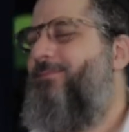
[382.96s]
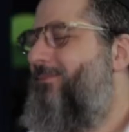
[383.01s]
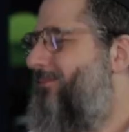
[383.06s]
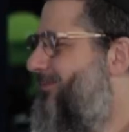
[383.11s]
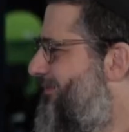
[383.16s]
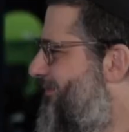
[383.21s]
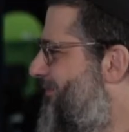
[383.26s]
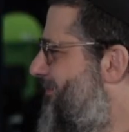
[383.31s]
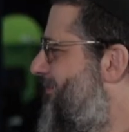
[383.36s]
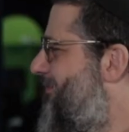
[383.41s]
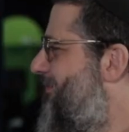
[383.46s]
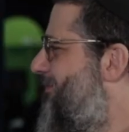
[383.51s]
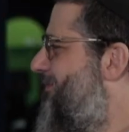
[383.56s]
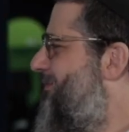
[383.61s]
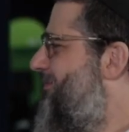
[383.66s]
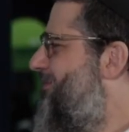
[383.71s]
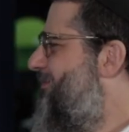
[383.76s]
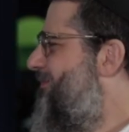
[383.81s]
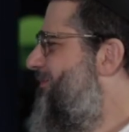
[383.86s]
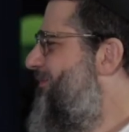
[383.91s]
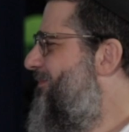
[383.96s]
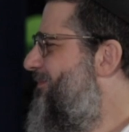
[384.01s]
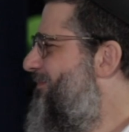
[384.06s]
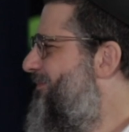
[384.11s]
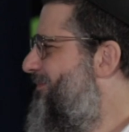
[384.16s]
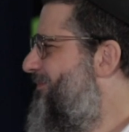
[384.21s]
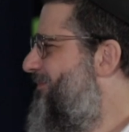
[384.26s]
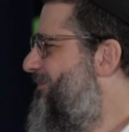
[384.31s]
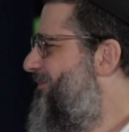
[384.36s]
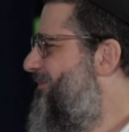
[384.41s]

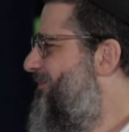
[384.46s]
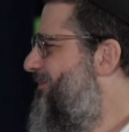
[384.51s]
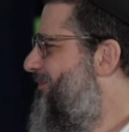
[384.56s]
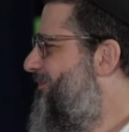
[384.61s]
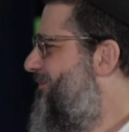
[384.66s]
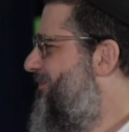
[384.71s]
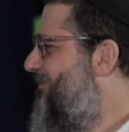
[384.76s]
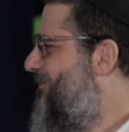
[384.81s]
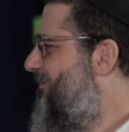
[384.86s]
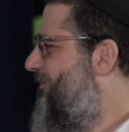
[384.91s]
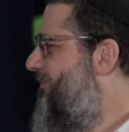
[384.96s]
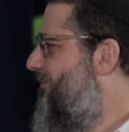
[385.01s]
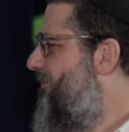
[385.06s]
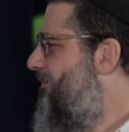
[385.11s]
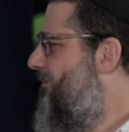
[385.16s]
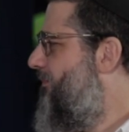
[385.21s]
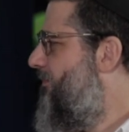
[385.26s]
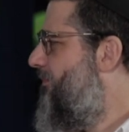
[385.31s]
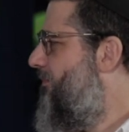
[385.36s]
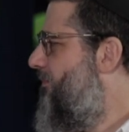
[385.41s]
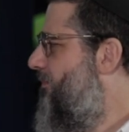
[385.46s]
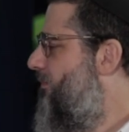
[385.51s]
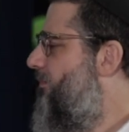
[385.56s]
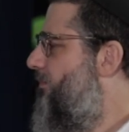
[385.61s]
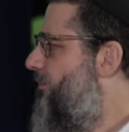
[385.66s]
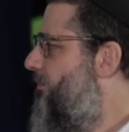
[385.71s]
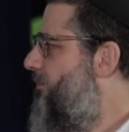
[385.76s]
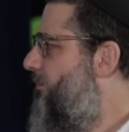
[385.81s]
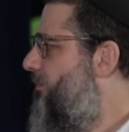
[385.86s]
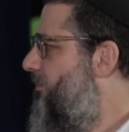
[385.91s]

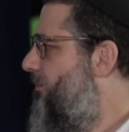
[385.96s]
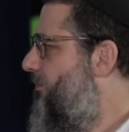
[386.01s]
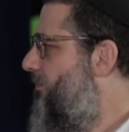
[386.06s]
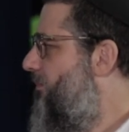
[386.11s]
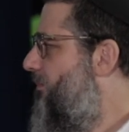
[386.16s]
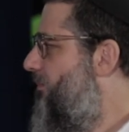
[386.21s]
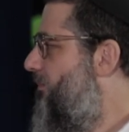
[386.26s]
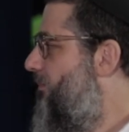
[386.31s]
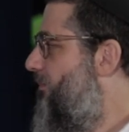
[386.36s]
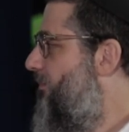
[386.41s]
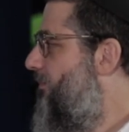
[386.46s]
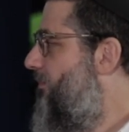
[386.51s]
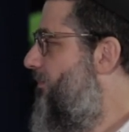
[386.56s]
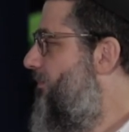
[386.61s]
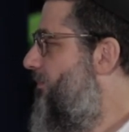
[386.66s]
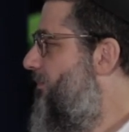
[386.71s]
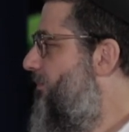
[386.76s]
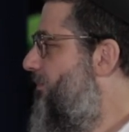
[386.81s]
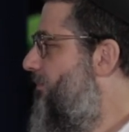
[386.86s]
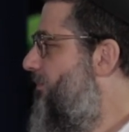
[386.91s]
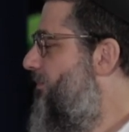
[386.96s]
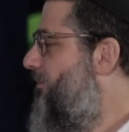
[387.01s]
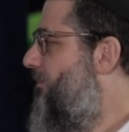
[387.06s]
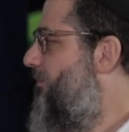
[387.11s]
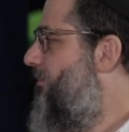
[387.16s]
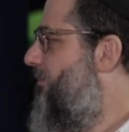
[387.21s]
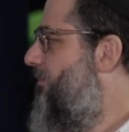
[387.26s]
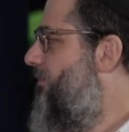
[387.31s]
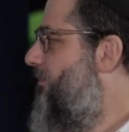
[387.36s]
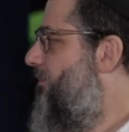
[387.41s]

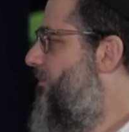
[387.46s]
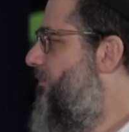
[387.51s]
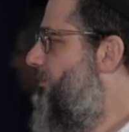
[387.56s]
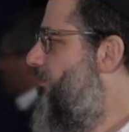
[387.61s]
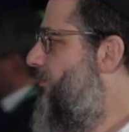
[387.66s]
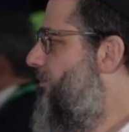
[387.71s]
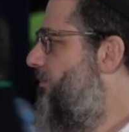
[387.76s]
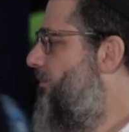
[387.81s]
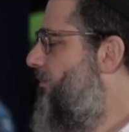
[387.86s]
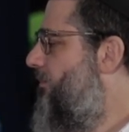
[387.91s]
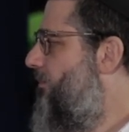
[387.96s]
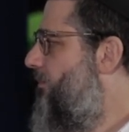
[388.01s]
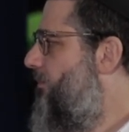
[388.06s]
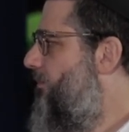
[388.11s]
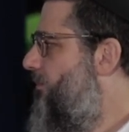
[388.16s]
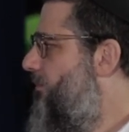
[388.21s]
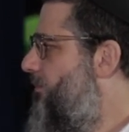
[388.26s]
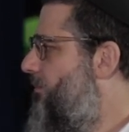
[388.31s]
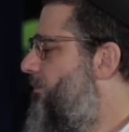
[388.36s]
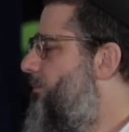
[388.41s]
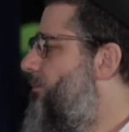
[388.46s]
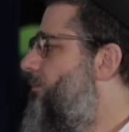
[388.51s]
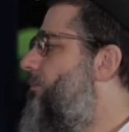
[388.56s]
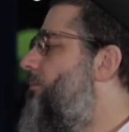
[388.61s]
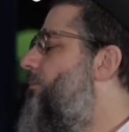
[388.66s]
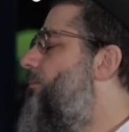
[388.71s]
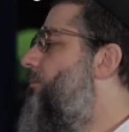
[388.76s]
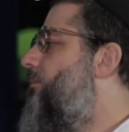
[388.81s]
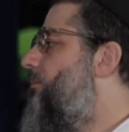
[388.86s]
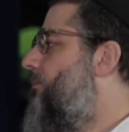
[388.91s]

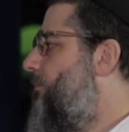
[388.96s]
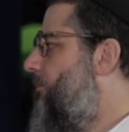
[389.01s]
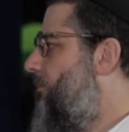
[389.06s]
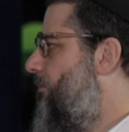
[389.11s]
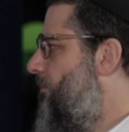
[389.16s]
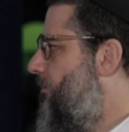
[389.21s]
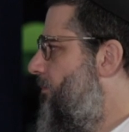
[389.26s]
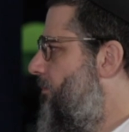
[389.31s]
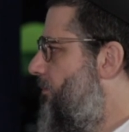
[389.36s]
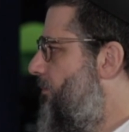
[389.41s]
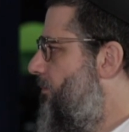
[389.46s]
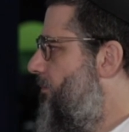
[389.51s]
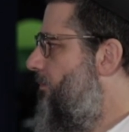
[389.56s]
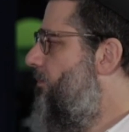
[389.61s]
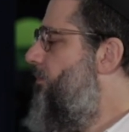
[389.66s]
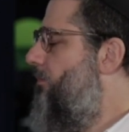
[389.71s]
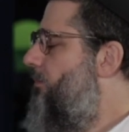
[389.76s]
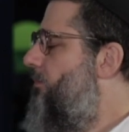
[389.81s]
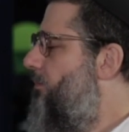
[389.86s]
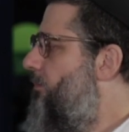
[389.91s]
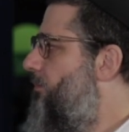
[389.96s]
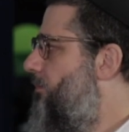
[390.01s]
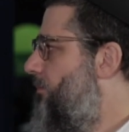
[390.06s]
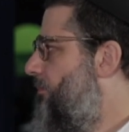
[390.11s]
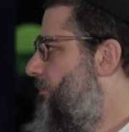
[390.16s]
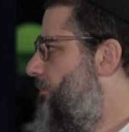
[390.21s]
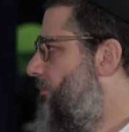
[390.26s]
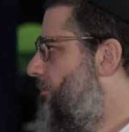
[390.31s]
This person isn't speaking.